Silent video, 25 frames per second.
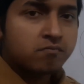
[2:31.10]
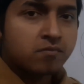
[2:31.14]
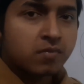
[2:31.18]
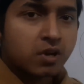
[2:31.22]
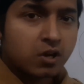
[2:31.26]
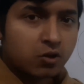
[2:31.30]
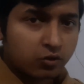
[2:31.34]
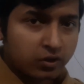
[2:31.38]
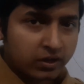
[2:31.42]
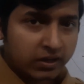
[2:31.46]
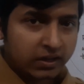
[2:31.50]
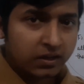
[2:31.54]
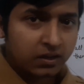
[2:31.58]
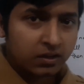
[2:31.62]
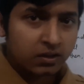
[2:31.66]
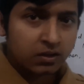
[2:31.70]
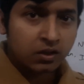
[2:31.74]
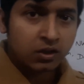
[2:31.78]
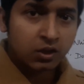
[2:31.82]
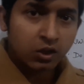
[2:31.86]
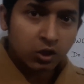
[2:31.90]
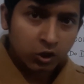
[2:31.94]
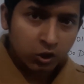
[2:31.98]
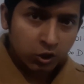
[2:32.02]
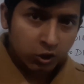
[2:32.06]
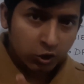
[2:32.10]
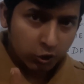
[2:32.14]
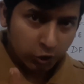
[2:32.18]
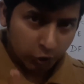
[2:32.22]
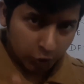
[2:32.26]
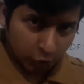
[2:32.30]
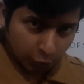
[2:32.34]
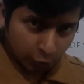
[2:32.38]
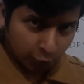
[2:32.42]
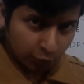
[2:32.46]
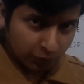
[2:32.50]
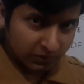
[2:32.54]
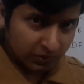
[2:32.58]
Okay,
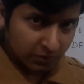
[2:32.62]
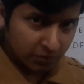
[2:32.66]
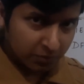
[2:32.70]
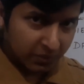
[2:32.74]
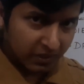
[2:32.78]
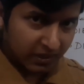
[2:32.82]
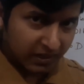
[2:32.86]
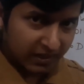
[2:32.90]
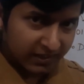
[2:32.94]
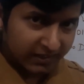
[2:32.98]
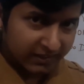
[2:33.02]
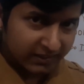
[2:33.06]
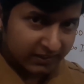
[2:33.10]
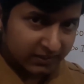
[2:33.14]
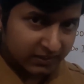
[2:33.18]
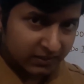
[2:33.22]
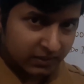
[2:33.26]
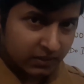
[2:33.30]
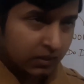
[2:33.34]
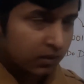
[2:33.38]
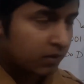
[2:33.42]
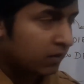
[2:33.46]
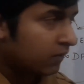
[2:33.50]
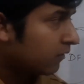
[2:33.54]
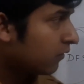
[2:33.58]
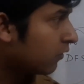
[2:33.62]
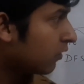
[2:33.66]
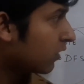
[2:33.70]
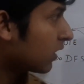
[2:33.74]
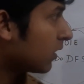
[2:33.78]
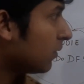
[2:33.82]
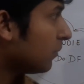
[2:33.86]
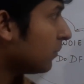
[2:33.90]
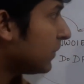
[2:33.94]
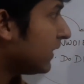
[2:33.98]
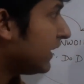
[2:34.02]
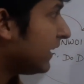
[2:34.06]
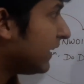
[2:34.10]
two simple lines for
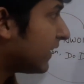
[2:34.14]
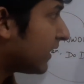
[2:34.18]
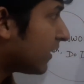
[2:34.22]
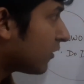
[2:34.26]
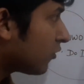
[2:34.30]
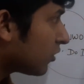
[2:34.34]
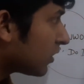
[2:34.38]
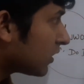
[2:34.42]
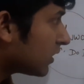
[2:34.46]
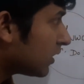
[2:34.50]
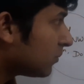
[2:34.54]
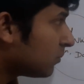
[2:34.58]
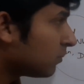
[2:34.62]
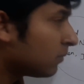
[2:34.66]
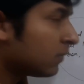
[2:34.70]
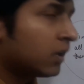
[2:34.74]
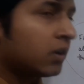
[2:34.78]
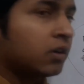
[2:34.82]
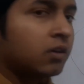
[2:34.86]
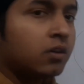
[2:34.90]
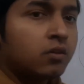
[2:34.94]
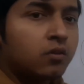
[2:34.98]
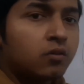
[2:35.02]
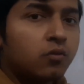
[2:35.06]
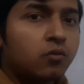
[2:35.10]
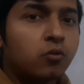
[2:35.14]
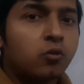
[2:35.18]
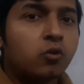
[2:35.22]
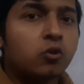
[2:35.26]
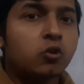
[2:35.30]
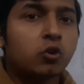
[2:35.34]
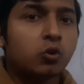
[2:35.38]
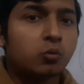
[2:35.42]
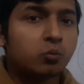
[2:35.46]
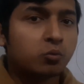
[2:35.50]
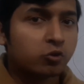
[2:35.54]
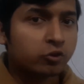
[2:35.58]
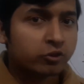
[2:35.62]
complete algorithm for
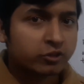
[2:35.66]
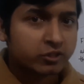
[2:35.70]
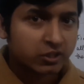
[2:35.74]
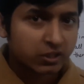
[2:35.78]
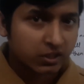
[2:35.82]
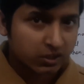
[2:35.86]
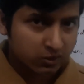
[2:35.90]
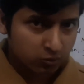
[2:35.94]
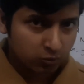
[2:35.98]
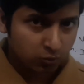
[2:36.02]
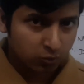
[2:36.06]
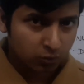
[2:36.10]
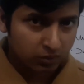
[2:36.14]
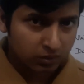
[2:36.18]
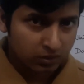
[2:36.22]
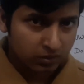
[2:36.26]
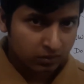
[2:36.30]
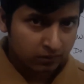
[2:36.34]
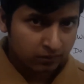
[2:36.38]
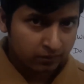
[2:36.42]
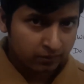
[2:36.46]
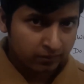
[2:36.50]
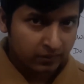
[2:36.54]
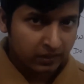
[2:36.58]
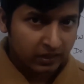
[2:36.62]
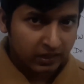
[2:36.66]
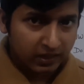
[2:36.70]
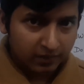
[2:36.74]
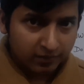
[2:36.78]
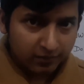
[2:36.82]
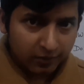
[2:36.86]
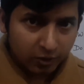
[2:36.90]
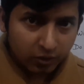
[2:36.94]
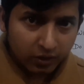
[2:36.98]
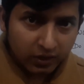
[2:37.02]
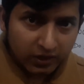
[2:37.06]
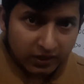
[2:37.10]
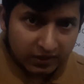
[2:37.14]
topological sort. If you
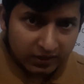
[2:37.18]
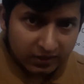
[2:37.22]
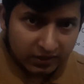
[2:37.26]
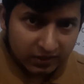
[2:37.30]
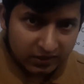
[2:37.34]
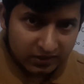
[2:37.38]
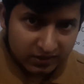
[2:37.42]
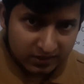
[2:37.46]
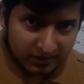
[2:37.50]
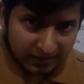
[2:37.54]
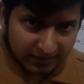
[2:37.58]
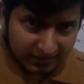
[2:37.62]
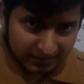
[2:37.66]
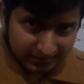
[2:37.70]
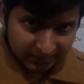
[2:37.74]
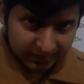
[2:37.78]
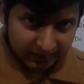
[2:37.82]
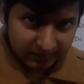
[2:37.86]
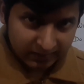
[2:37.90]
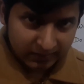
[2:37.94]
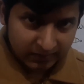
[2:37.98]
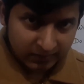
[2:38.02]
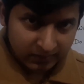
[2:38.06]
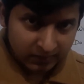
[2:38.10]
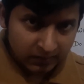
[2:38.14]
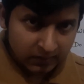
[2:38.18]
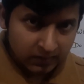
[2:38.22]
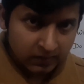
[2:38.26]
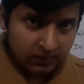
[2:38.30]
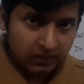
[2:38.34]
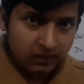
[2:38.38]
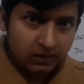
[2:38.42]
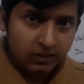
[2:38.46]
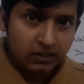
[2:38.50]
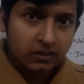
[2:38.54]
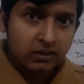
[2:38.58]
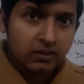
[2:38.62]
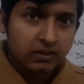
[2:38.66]
can understand this,
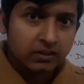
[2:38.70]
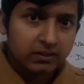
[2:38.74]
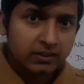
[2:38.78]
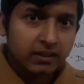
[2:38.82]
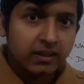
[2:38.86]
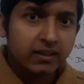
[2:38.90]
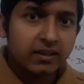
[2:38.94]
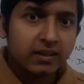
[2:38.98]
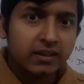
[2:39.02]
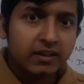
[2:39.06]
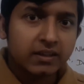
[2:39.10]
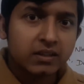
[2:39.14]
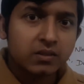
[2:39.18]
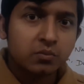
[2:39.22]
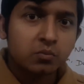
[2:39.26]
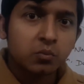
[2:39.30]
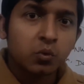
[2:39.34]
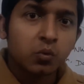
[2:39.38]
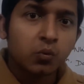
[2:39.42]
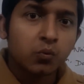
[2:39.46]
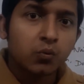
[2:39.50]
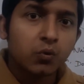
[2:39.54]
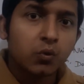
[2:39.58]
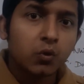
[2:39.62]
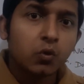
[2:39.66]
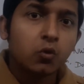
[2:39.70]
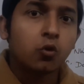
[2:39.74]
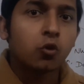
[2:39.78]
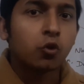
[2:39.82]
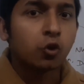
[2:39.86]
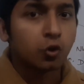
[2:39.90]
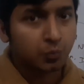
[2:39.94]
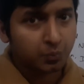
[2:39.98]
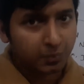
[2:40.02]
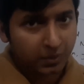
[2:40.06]
then let's move to code